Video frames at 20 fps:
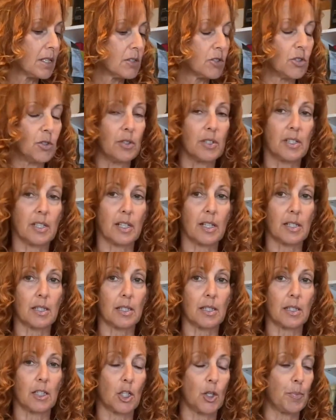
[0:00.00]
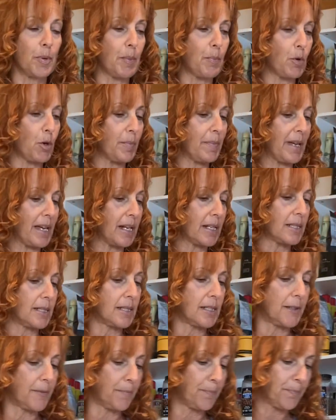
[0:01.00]
soon as it gets a little bit more
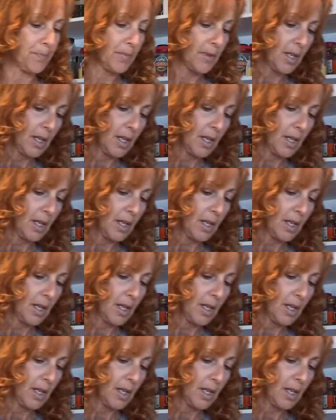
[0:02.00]
mixed.